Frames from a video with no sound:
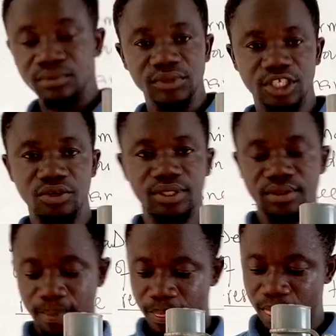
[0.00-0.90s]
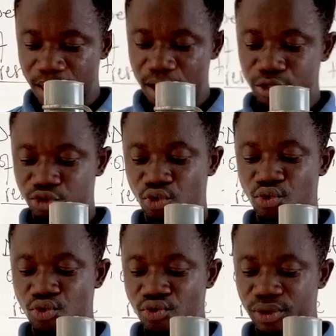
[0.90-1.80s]
Good.
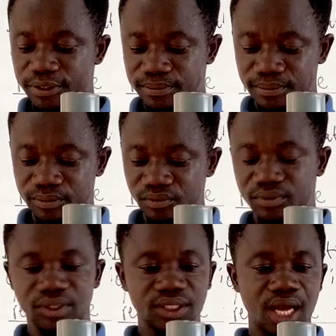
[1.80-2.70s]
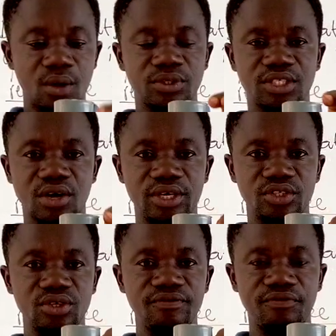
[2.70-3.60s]
So I'll sound the
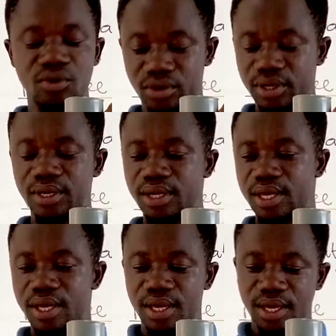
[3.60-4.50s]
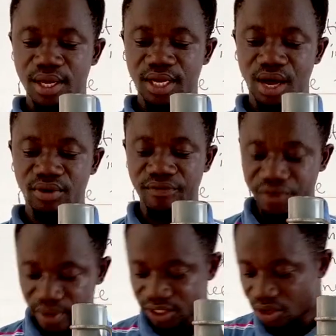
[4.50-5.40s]
tuning fork. Now the
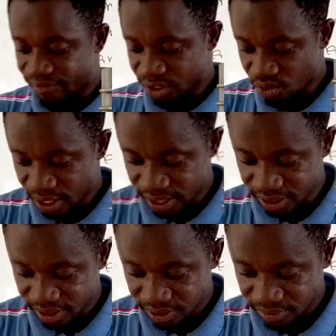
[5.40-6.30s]
frequency of this one is